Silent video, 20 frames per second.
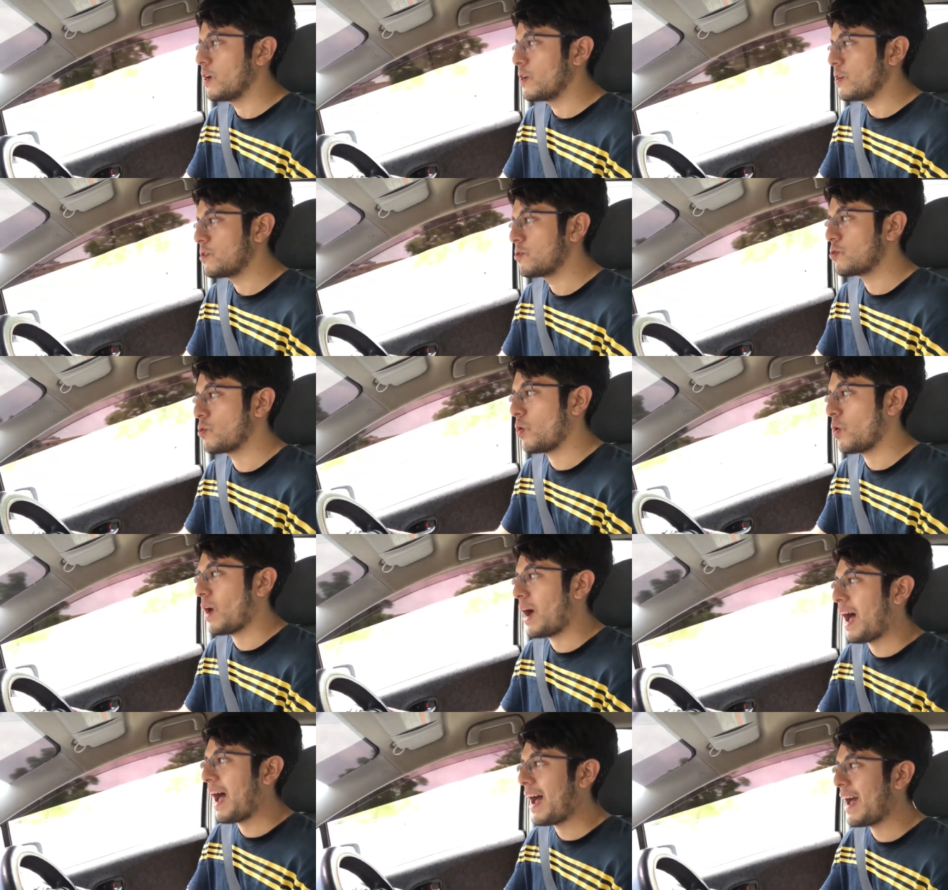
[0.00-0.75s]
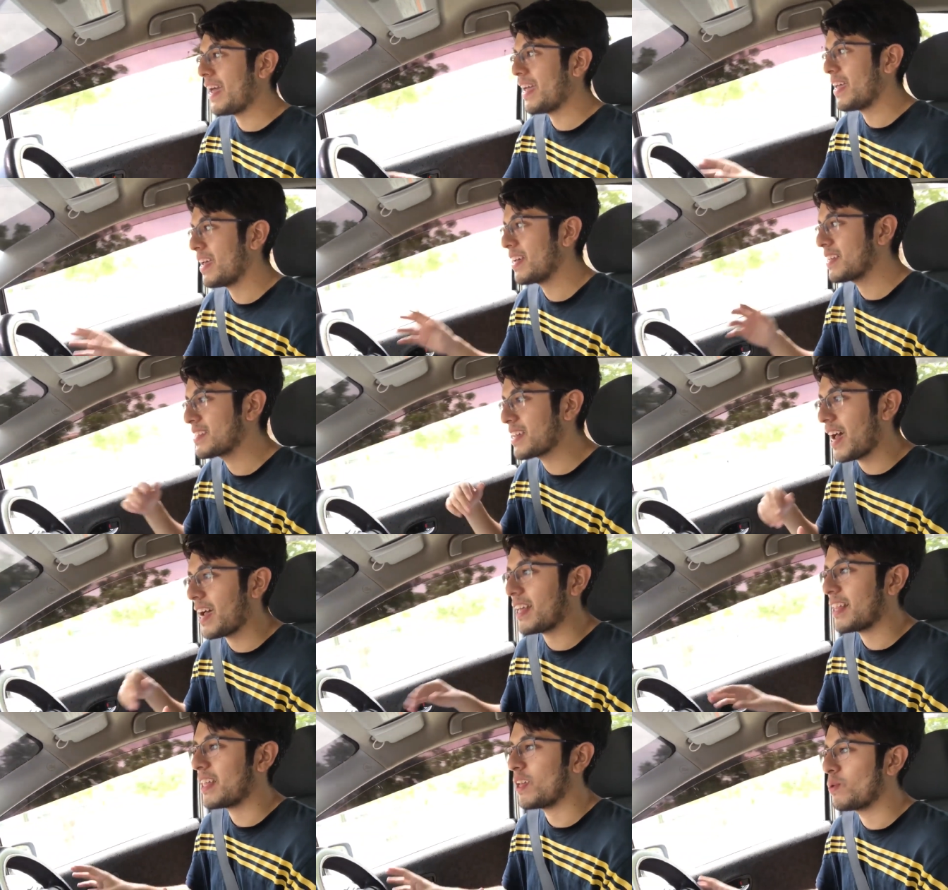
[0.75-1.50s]
So I
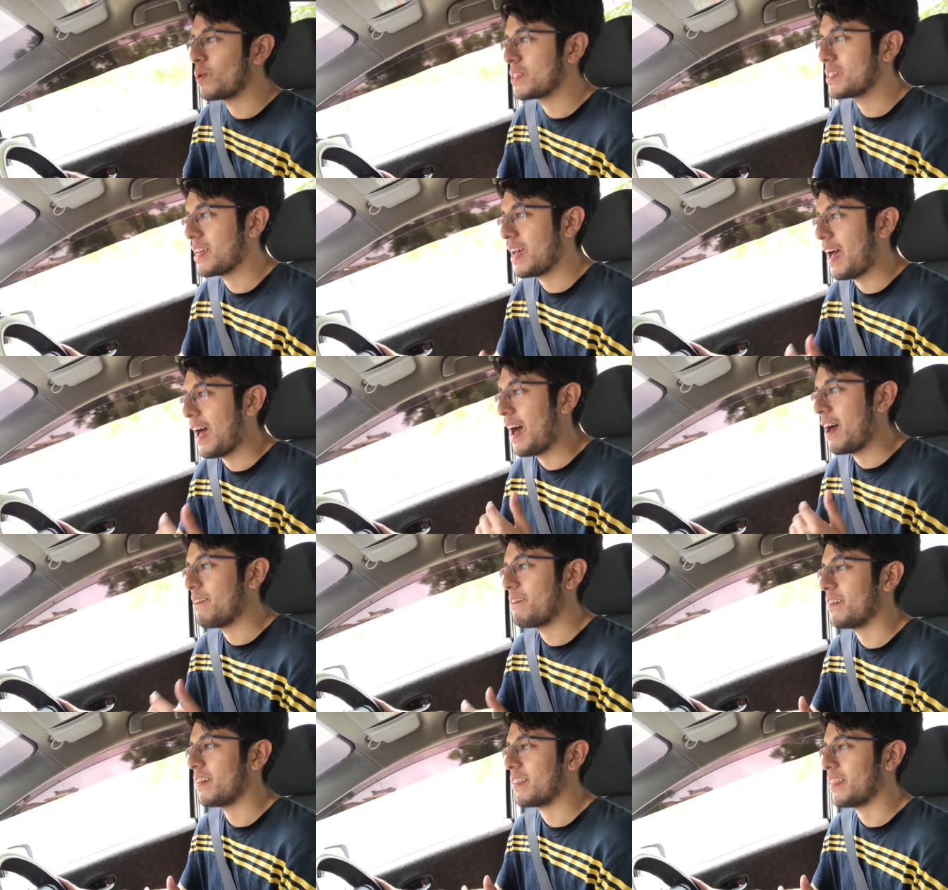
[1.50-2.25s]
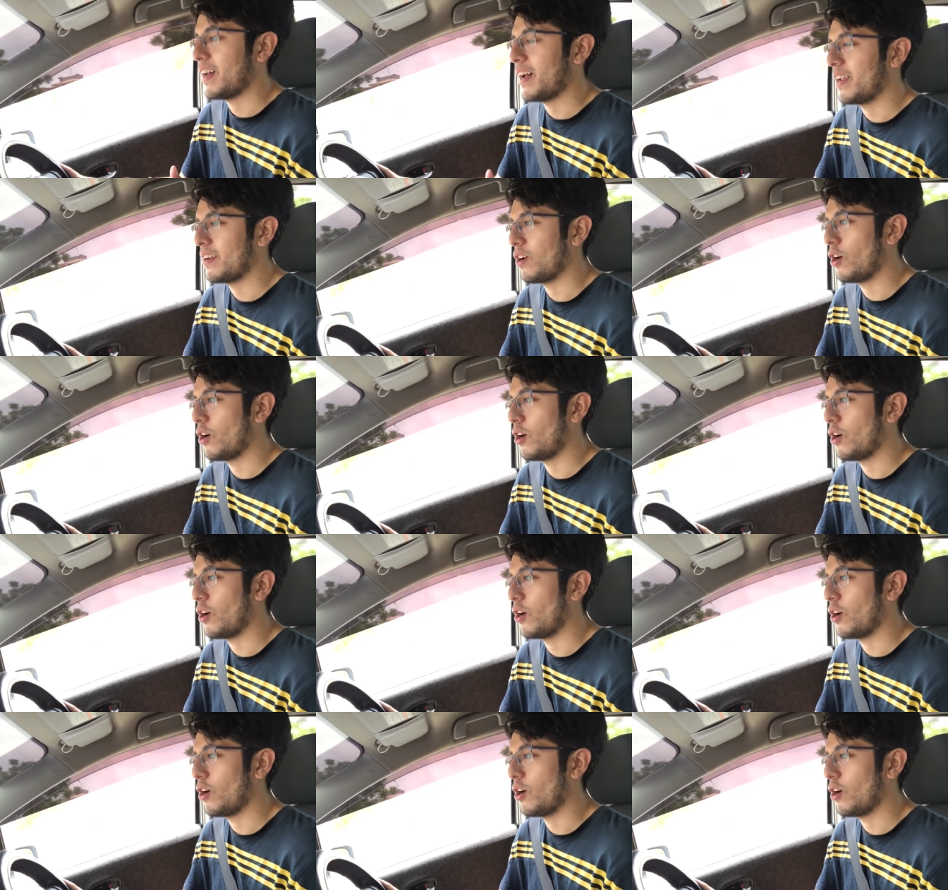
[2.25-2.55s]
exactly wasn't having that.